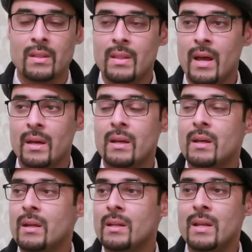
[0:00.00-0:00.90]
that
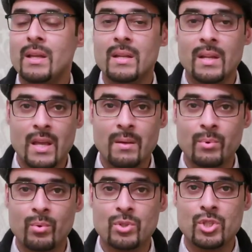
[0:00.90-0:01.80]
can
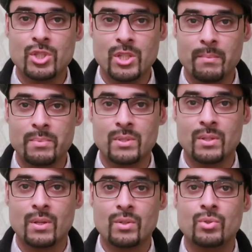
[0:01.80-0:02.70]
enable ships
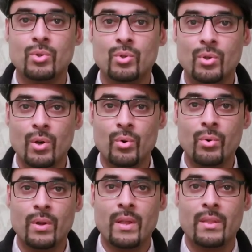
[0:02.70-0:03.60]
to
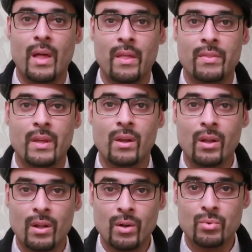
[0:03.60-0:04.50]
know that they're
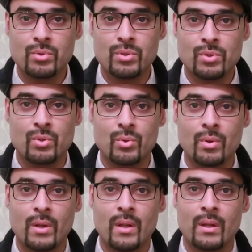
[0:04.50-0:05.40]
close
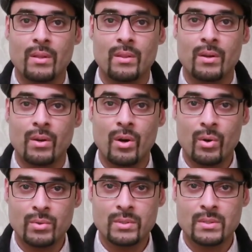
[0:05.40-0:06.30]
to the
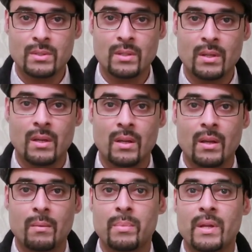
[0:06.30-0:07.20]
coast,
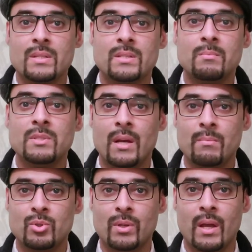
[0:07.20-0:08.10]
because
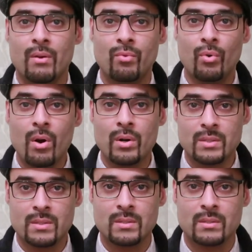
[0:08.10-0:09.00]
sometimes you get
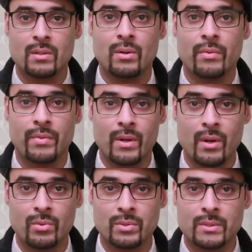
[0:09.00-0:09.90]
rocks on the
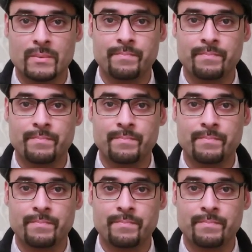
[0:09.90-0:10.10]
coast.